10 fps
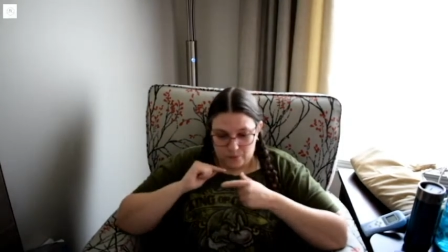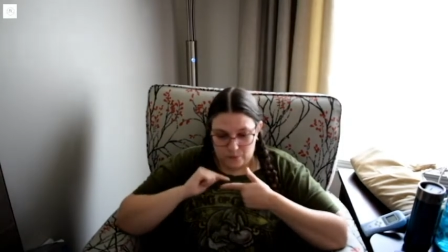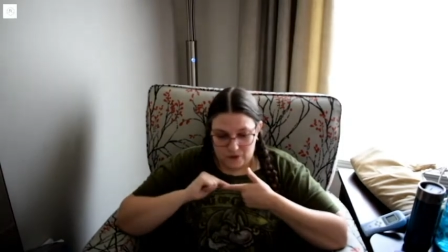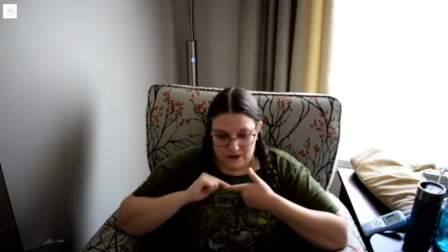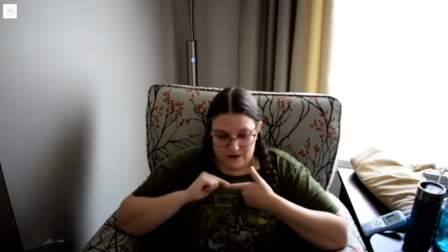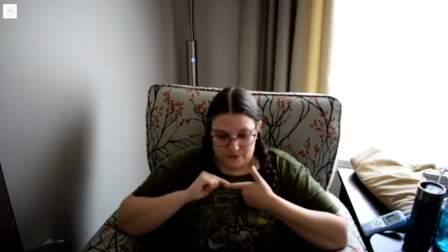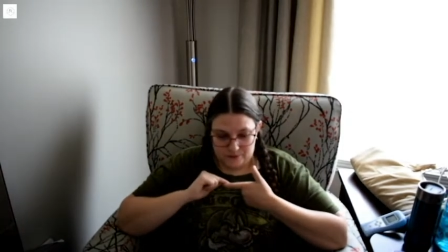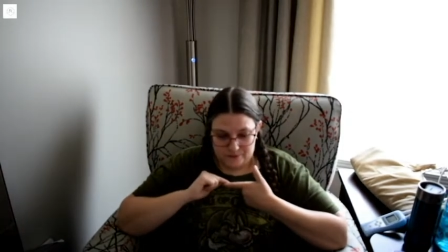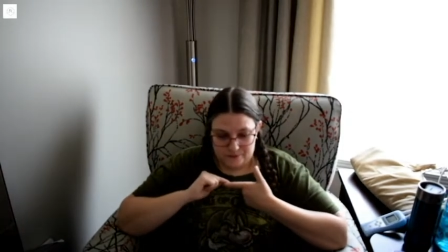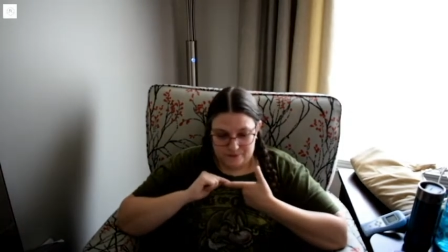what I do.
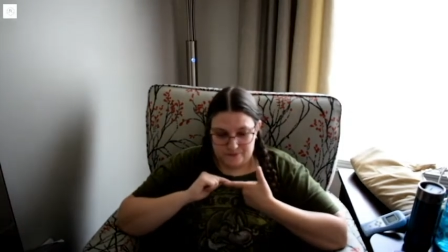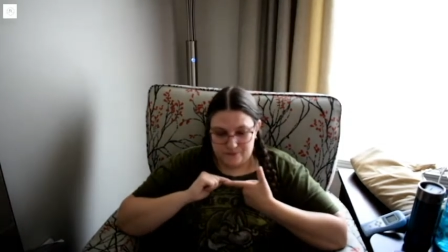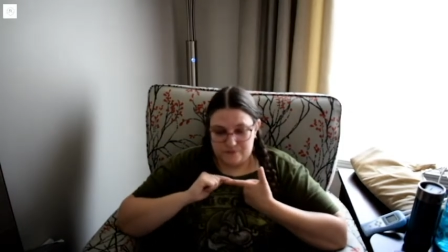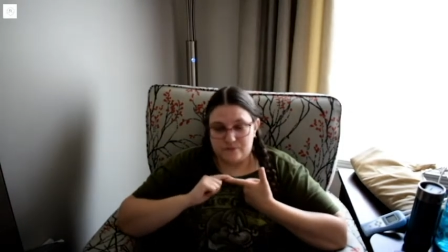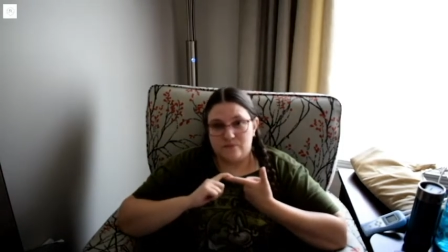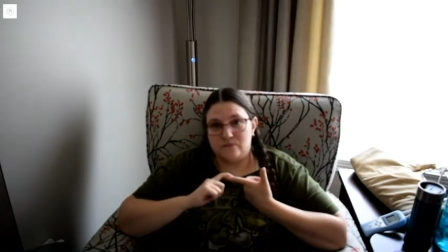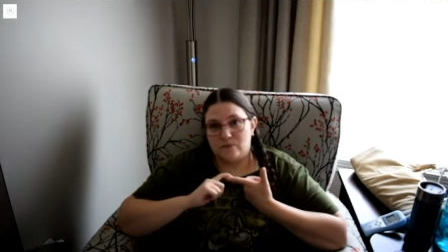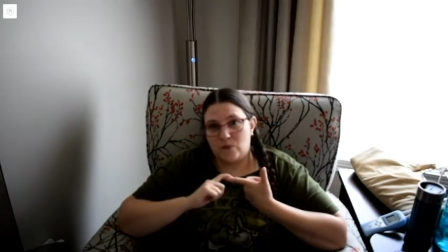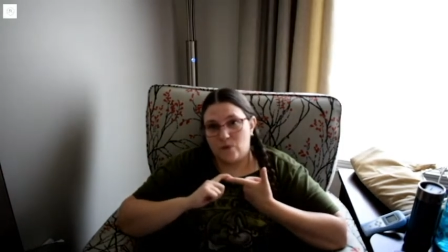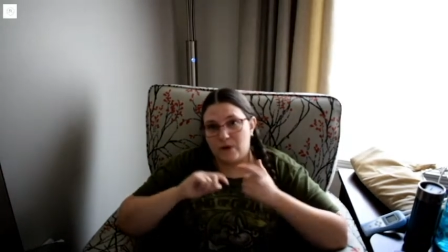
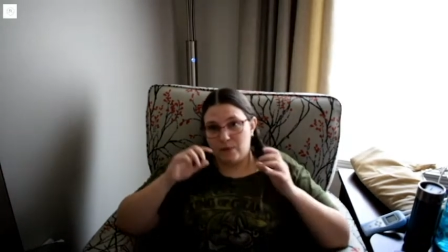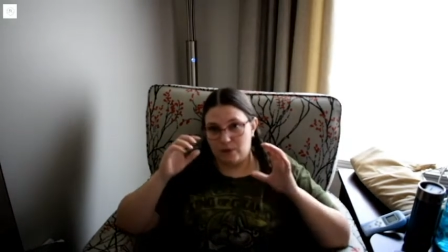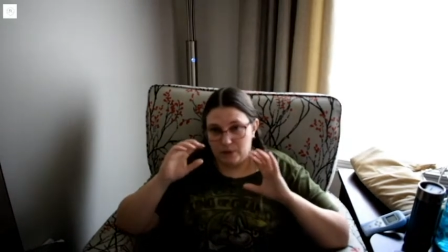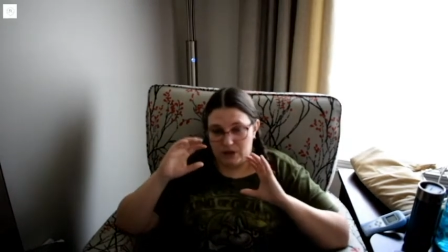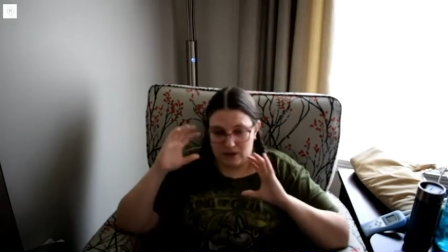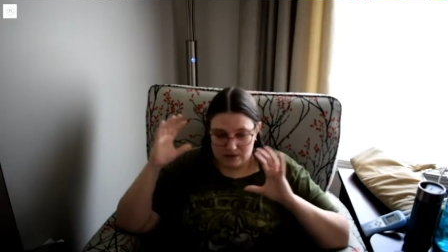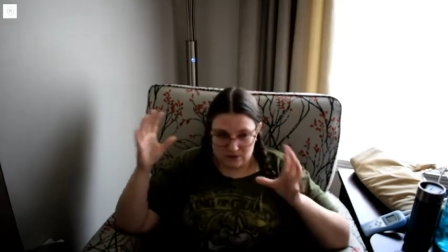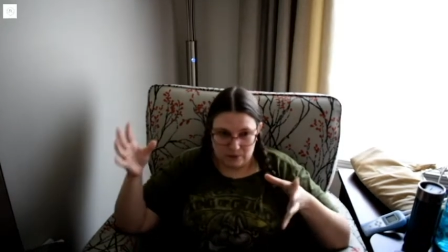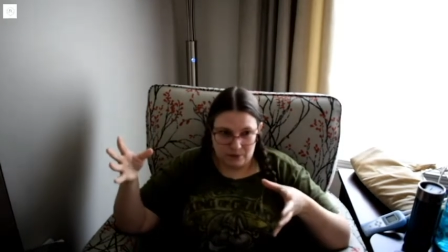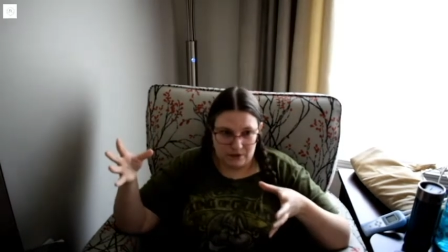Okay, well, I'll
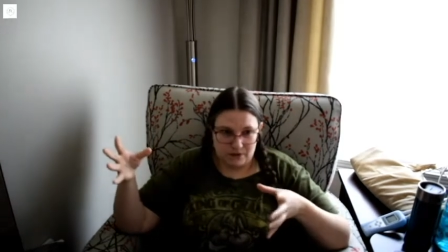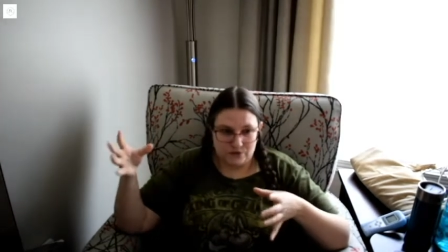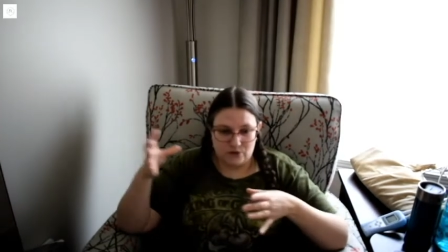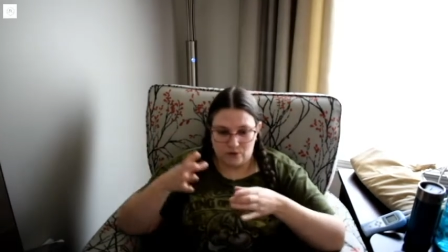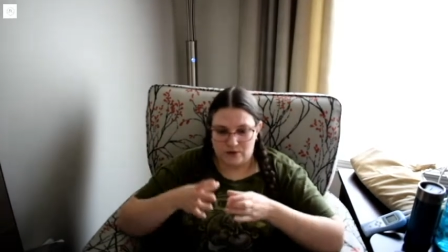start with what I used to do.